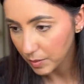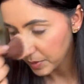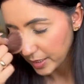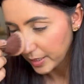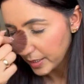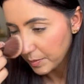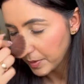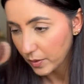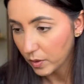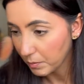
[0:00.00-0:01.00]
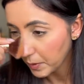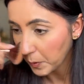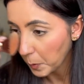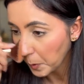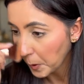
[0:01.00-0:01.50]
apply a little bit on my
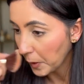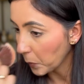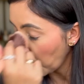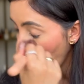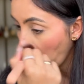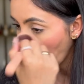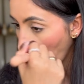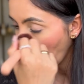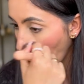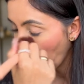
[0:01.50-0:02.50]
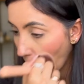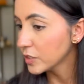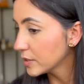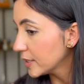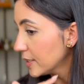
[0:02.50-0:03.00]
nose as well.
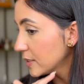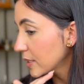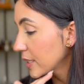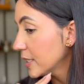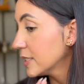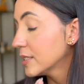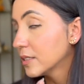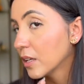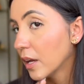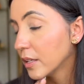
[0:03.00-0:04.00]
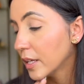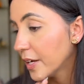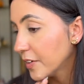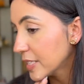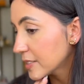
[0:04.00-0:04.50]
This is
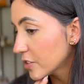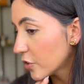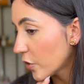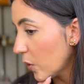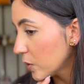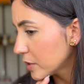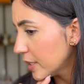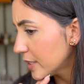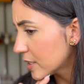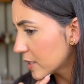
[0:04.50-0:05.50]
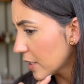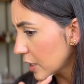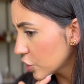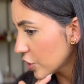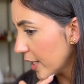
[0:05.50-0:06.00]
iridescent rose. It's
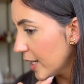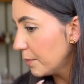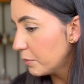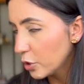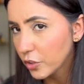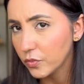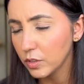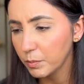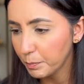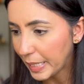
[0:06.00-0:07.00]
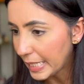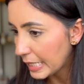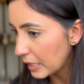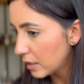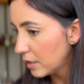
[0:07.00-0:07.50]
such a beautiful pink.
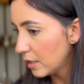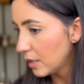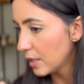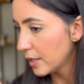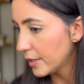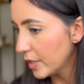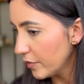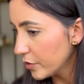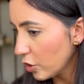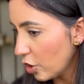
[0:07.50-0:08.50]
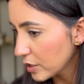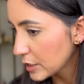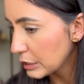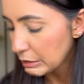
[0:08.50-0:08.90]
Never thought,